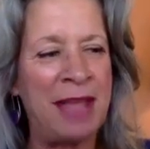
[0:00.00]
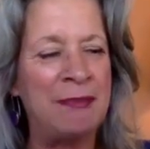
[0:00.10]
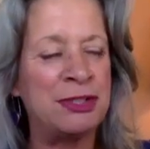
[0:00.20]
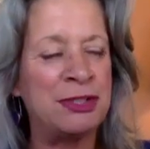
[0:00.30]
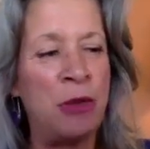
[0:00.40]
I have
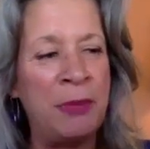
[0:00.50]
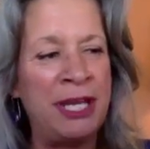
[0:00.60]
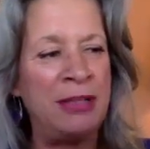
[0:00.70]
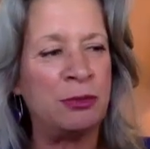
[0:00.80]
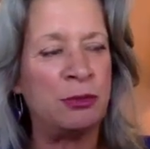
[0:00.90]
so
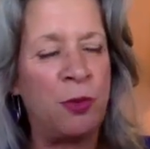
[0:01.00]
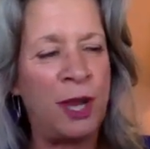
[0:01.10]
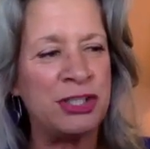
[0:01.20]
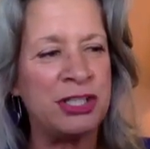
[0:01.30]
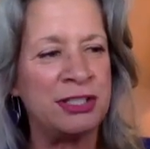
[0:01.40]
many
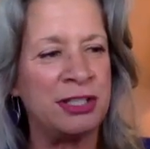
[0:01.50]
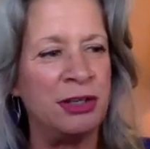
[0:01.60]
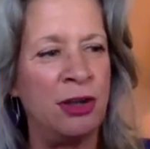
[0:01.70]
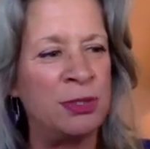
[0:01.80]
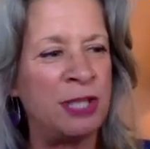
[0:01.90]
questions and
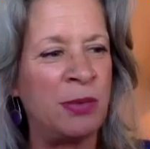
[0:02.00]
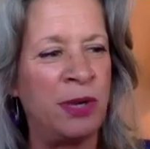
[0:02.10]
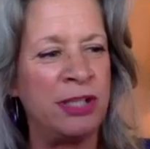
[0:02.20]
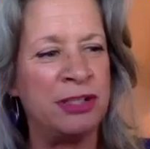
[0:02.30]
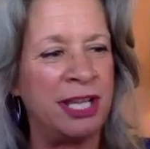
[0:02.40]
notes I
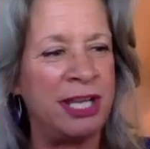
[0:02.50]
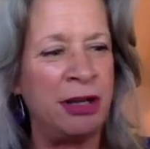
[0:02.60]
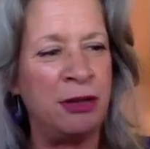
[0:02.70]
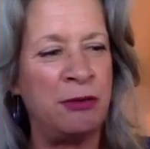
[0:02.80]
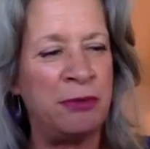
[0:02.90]
wanted to hear
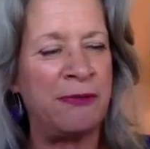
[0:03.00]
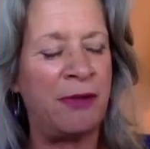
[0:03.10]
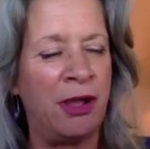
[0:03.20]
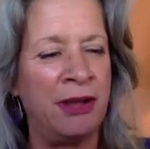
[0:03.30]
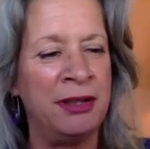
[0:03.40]
you riff
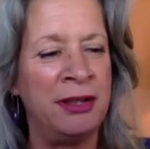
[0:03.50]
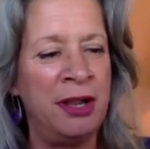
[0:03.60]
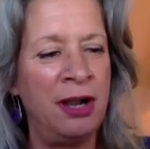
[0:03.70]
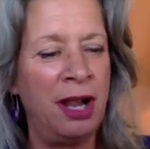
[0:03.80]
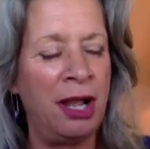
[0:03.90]
on
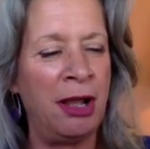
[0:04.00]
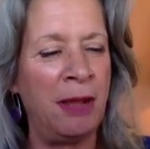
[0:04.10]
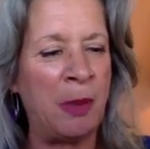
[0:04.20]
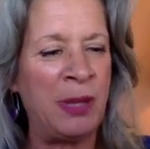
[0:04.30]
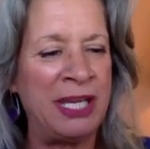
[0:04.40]

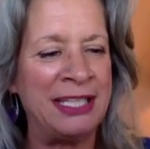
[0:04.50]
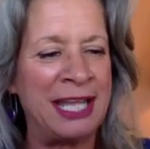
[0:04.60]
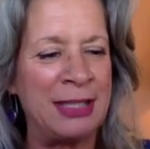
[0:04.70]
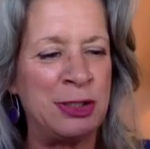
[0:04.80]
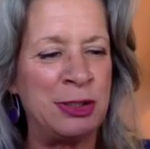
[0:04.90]
that we didn't
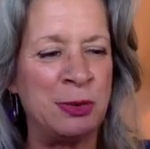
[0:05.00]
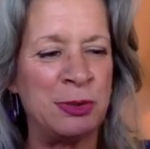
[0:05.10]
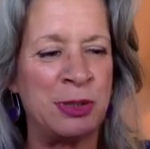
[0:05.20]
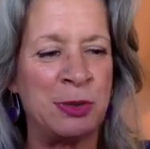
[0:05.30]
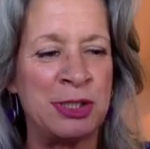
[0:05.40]
get to.
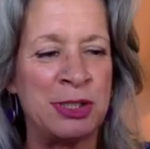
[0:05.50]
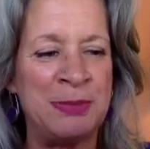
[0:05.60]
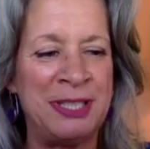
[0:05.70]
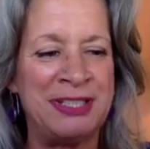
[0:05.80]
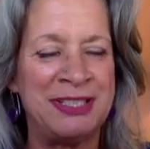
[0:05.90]
So it just
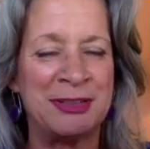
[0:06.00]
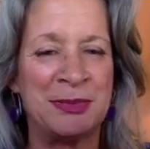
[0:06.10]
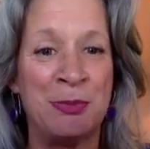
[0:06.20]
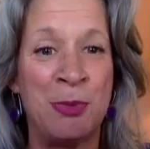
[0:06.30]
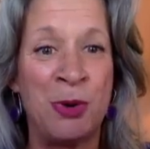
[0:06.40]
means there's
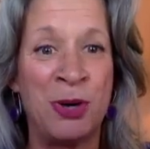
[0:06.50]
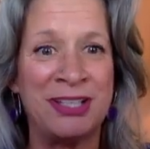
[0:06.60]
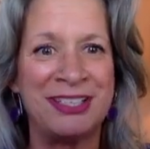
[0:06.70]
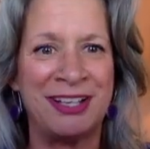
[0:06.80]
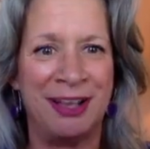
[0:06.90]
more
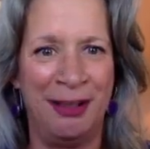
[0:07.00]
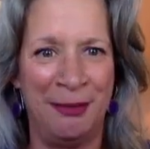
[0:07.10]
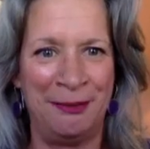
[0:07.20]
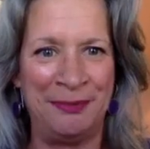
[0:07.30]
to come.